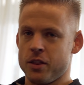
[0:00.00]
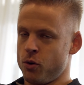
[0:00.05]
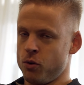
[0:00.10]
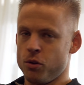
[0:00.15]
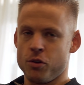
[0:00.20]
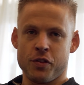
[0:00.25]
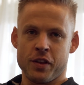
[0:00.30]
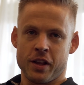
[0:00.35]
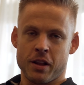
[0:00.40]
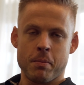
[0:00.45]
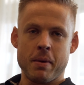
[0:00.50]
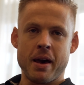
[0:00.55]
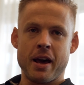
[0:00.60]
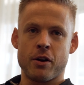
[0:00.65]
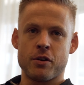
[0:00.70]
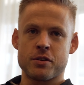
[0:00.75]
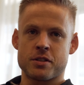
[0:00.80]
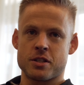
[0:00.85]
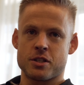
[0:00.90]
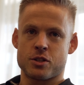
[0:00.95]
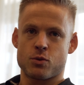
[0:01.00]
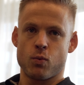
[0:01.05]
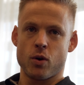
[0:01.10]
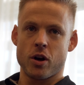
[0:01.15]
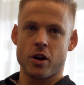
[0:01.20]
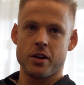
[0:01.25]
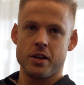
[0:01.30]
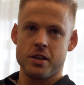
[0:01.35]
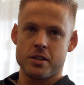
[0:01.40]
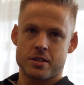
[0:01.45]
The only thing that matters is
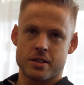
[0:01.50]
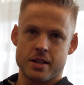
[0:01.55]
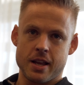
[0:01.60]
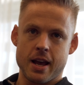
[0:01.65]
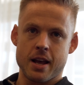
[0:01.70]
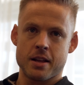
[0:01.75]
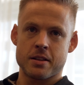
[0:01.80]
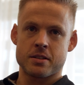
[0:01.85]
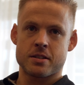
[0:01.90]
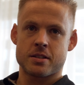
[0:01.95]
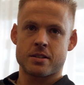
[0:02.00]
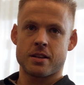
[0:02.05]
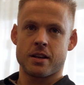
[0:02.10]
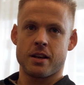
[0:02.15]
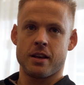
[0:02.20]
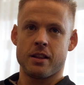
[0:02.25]
where he stands